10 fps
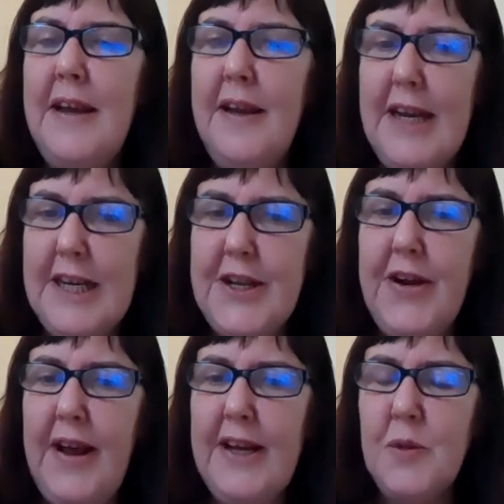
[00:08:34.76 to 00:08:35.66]

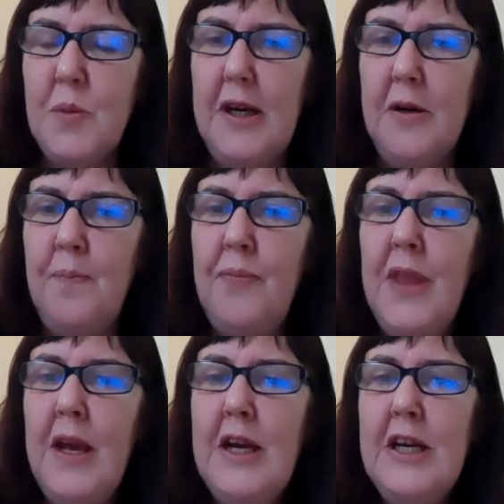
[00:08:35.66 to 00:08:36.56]
yesterday as well?
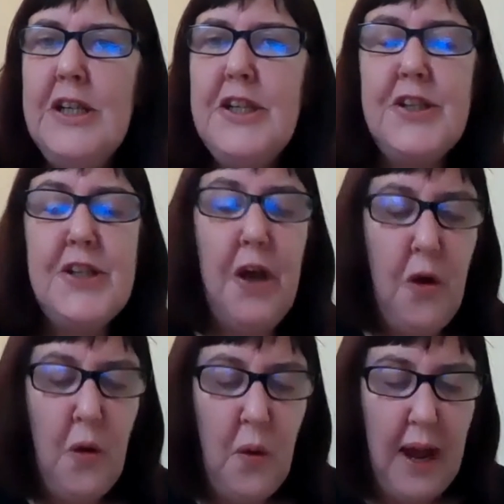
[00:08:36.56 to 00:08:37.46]

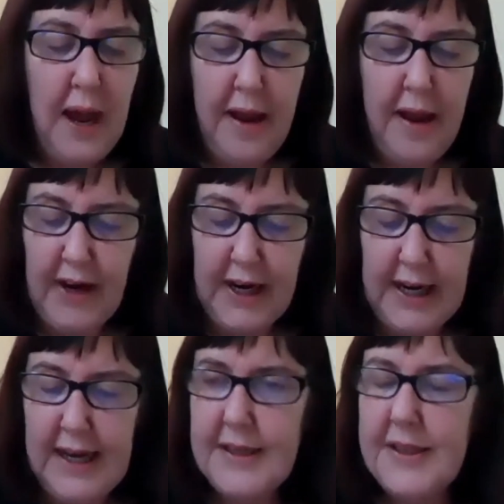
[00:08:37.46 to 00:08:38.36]
So if I can
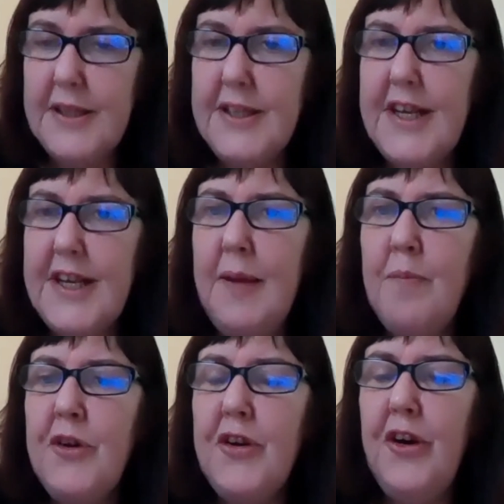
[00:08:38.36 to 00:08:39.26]
ask the team
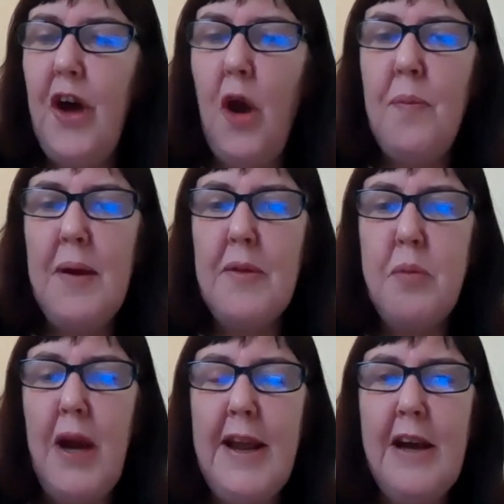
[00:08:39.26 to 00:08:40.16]
to open up the
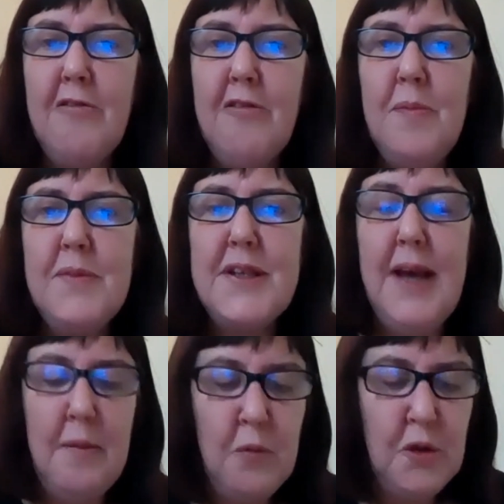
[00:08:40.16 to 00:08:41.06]
breakout groups,
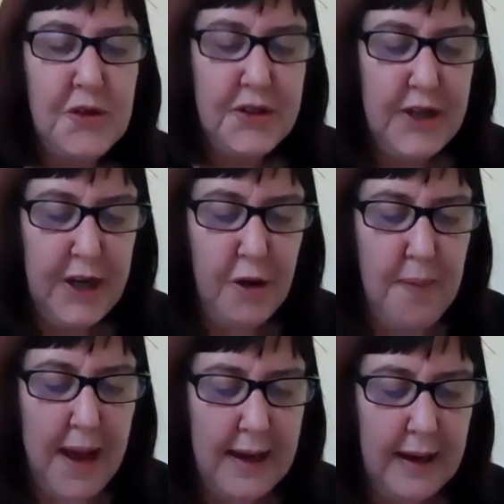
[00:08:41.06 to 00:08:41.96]
and we'll see you
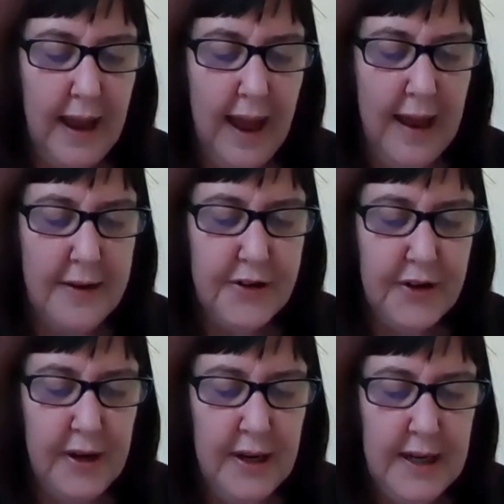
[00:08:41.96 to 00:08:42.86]
back at
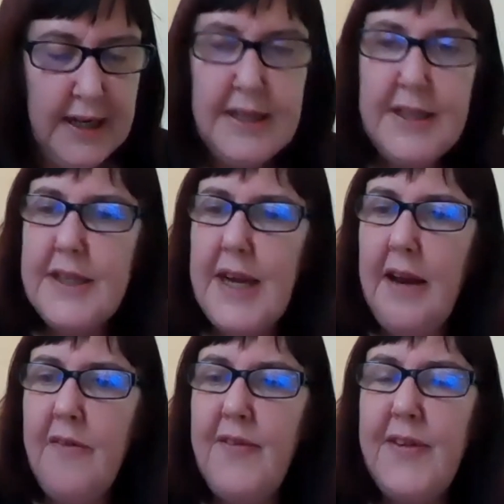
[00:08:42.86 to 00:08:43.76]

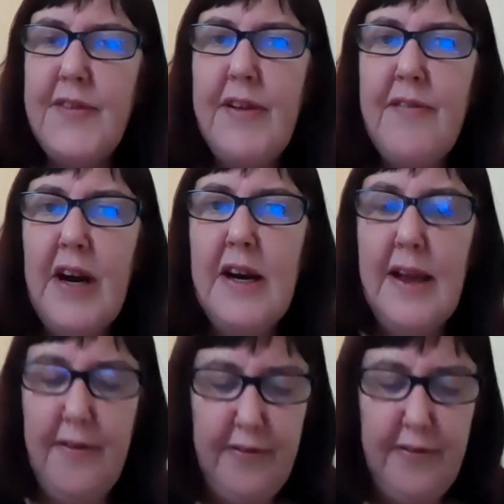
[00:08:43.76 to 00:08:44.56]
10:55.